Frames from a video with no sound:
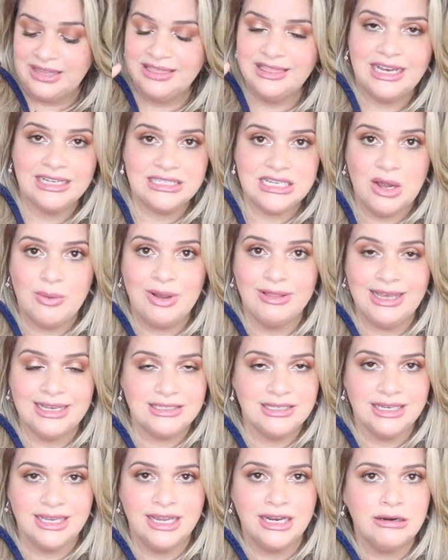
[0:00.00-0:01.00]
That's how I like
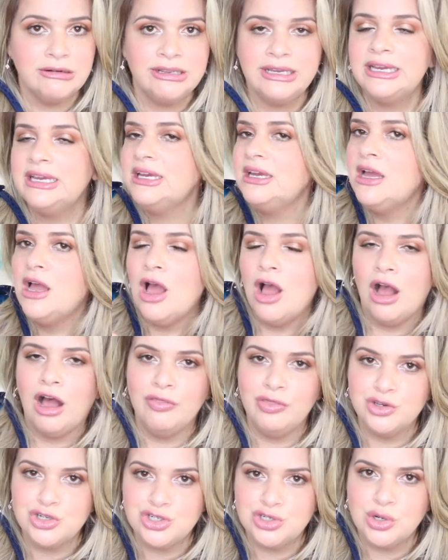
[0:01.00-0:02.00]
to carry it
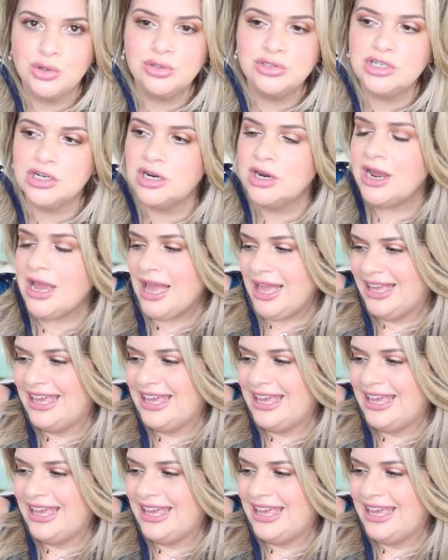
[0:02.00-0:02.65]
on the shoulder.